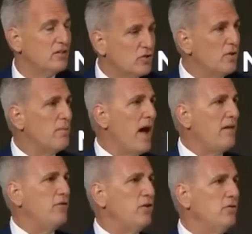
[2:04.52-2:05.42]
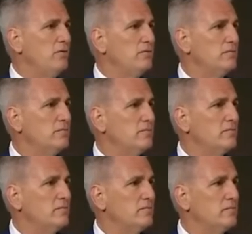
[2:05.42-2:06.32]
So in my view,
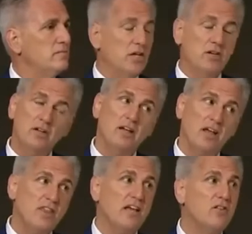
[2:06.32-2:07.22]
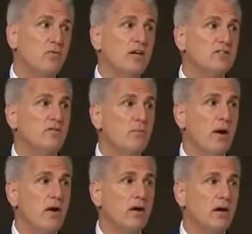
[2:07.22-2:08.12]
I think in the rest of
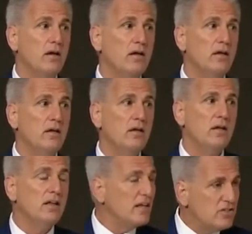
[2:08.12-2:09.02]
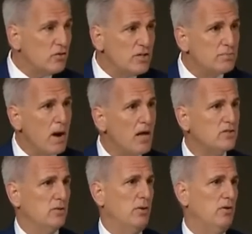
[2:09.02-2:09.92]
America, that's
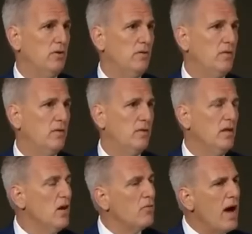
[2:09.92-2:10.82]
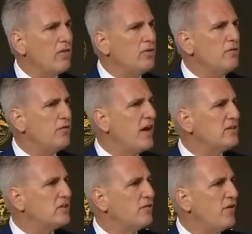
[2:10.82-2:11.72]
irresponsible. Rather than
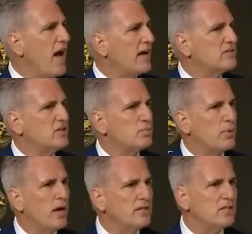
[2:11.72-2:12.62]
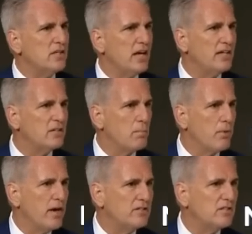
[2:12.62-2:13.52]
face the facts, this president has
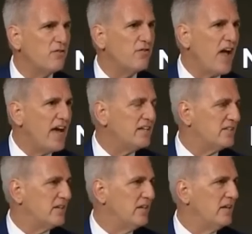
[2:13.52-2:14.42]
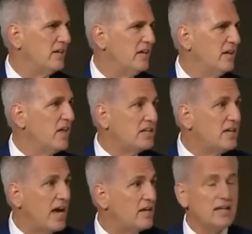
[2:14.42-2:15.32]
embraced a fantasy that
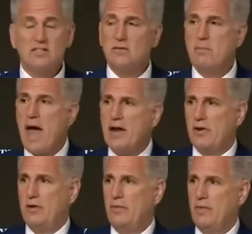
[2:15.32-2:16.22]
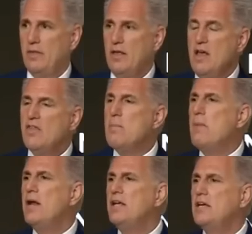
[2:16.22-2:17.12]
debt doesn't matter, that
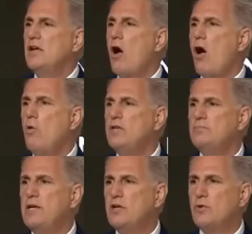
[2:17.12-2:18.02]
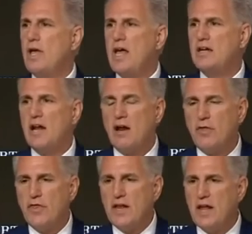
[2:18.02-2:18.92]
money can always be created out
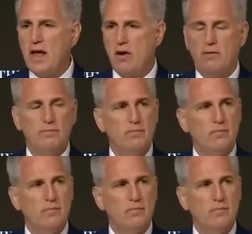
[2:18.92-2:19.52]
of thin air,